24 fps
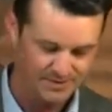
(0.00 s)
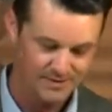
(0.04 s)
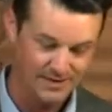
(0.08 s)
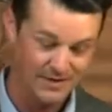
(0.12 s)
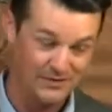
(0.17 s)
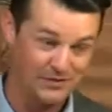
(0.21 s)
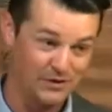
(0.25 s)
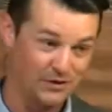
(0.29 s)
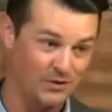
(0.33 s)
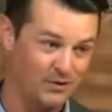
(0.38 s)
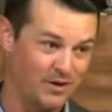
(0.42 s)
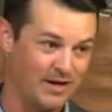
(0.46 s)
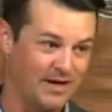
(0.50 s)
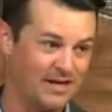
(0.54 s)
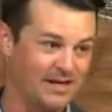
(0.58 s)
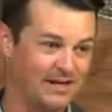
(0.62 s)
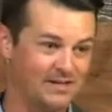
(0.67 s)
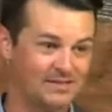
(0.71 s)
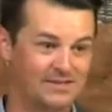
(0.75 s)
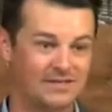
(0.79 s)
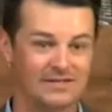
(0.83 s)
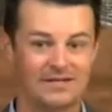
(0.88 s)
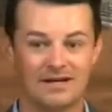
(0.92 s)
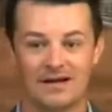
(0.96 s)
in the Greek,
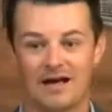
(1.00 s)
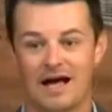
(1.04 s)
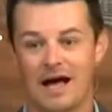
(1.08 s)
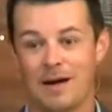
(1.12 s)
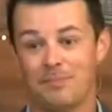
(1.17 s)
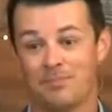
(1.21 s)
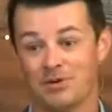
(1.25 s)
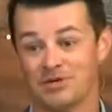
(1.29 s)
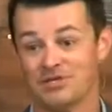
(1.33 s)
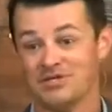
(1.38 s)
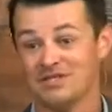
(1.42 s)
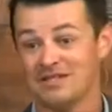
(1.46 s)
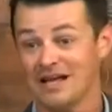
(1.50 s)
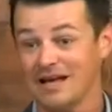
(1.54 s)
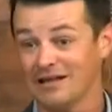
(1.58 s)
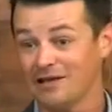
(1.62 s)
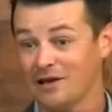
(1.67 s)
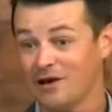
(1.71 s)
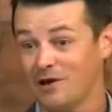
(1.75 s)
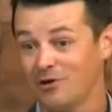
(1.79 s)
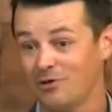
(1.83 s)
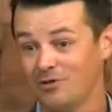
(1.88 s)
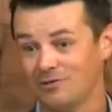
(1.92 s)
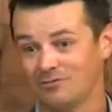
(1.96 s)
it's
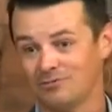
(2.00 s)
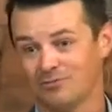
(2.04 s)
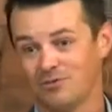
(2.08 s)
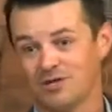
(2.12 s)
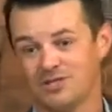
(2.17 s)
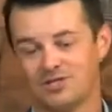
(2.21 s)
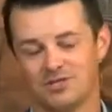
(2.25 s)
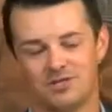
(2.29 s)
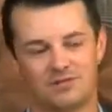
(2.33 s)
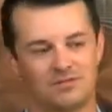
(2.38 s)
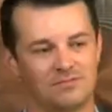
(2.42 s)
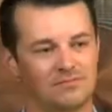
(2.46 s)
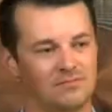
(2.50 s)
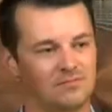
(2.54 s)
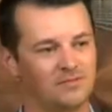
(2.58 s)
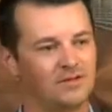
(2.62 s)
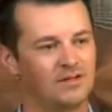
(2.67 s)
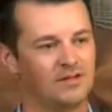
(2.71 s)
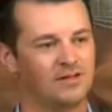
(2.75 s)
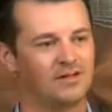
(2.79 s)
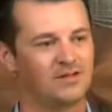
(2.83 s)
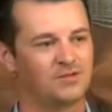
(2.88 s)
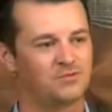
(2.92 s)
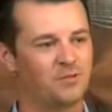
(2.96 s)
apostello, which
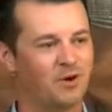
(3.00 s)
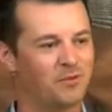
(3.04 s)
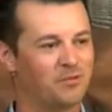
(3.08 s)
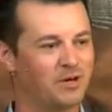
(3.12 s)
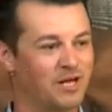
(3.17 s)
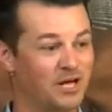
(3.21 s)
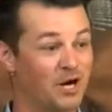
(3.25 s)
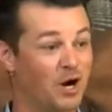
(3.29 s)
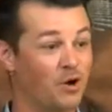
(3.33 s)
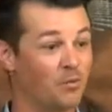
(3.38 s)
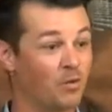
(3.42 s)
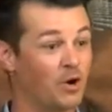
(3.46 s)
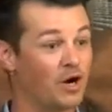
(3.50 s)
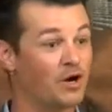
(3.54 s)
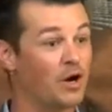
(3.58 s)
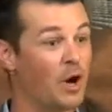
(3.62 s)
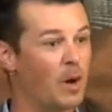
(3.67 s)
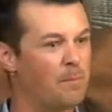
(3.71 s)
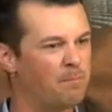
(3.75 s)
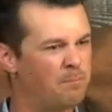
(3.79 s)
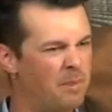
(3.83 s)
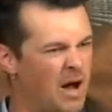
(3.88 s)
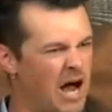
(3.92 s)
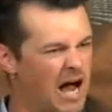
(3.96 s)
is where we get our word
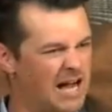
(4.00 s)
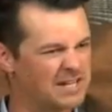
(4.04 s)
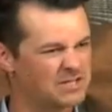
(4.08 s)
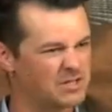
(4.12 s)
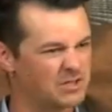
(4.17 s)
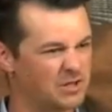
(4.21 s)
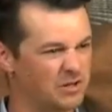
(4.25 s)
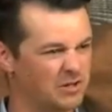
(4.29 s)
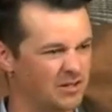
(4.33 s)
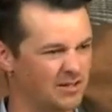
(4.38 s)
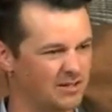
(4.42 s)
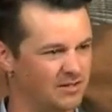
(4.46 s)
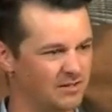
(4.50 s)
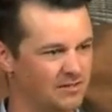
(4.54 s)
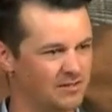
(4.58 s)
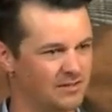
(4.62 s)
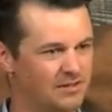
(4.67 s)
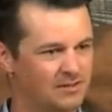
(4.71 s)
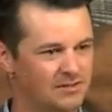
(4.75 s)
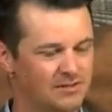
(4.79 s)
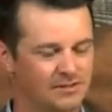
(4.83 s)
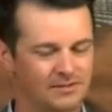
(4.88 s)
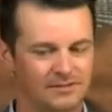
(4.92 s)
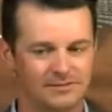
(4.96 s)
apostle.
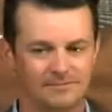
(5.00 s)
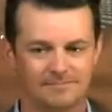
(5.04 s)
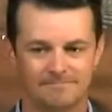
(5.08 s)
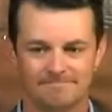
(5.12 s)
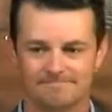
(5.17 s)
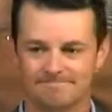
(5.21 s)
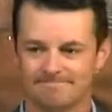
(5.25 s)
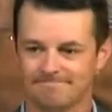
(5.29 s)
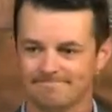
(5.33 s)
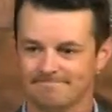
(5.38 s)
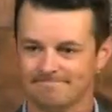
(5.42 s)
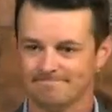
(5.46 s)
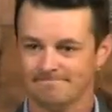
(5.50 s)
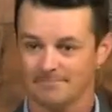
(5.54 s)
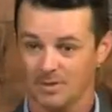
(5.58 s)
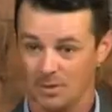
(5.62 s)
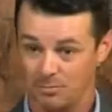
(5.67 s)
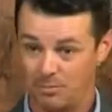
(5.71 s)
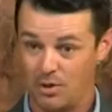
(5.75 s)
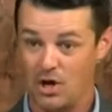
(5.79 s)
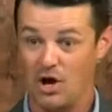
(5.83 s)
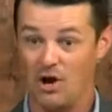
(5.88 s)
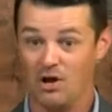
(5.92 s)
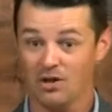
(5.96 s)

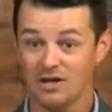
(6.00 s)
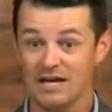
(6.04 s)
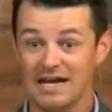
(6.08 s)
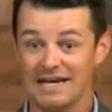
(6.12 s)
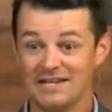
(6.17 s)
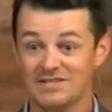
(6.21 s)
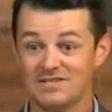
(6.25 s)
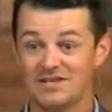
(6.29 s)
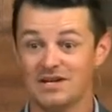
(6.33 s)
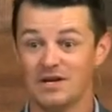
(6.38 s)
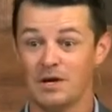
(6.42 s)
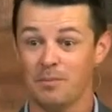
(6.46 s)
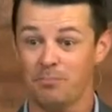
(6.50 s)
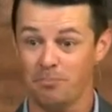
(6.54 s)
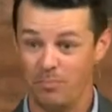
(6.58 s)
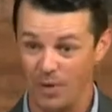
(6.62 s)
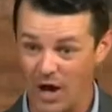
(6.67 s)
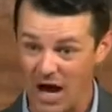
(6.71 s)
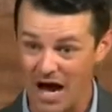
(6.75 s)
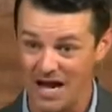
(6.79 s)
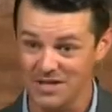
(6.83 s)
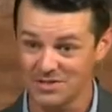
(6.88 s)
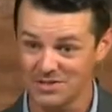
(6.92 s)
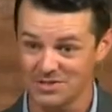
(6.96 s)
Paul is an
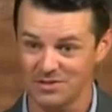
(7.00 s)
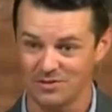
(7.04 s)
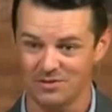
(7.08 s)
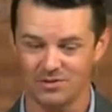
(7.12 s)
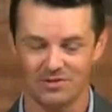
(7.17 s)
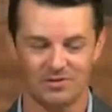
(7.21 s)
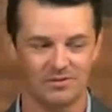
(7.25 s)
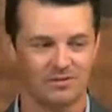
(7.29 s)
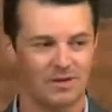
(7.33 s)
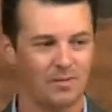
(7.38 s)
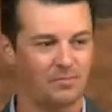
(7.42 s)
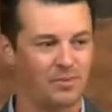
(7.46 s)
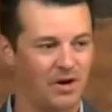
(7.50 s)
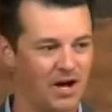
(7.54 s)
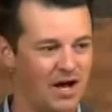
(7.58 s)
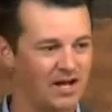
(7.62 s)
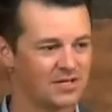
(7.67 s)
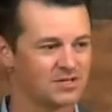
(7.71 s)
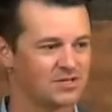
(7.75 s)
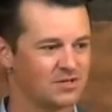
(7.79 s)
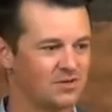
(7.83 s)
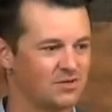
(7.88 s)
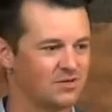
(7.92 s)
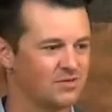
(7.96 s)
apostle.
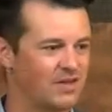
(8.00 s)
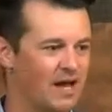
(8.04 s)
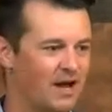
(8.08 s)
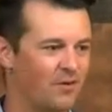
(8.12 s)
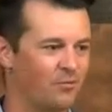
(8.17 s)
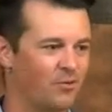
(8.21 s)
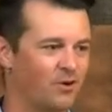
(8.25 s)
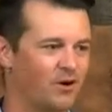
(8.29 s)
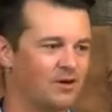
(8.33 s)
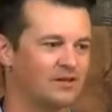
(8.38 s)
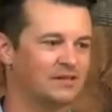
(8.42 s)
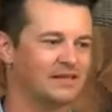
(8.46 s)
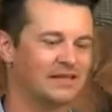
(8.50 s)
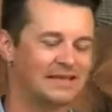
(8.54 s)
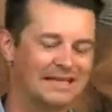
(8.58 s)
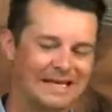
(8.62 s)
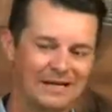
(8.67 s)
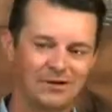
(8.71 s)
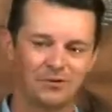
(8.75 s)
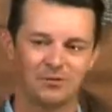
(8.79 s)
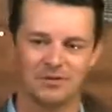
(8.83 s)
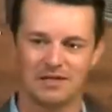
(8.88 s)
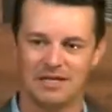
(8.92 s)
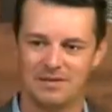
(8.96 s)
Apostle, that word
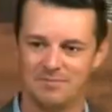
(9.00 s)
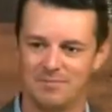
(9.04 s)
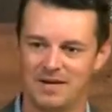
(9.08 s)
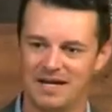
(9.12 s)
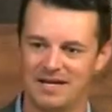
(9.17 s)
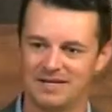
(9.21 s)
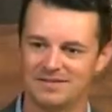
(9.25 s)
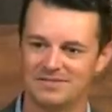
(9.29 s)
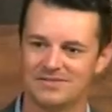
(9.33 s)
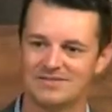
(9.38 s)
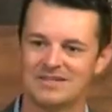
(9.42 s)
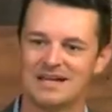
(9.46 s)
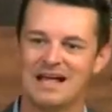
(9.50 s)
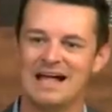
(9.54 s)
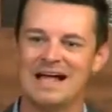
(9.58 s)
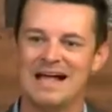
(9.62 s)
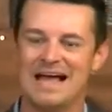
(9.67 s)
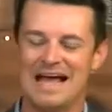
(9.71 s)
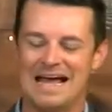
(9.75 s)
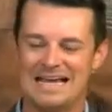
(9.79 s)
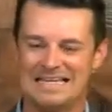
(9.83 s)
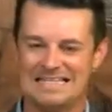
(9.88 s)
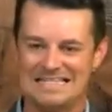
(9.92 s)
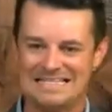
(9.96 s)
literally means
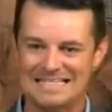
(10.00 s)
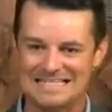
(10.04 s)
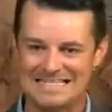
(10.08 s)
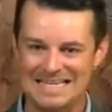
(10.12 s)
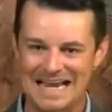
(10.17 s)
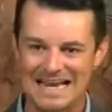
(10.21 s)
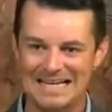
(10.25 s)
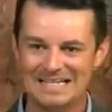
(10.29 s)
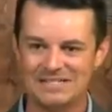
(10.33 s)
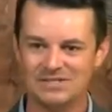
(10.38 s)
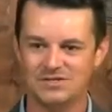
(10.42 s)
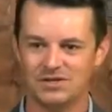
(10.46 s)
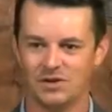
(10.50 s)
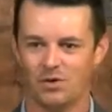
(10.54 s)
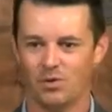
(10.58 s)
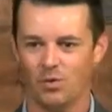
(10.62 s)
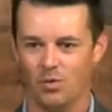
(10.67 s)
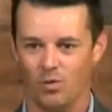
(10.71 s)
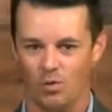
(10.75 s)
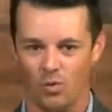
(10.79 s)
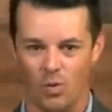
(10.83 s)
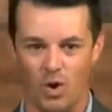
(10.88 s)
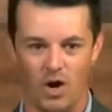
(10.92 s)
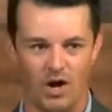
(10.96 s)
a sent
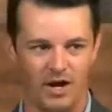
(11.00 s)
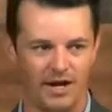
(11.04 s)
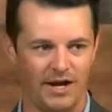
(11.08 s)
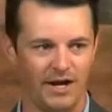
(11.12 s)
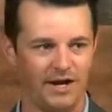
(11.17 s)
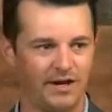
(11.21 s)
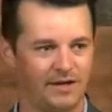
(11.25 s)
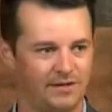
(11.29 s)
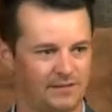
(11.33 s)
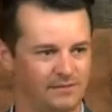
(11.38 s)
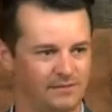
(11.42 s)
one.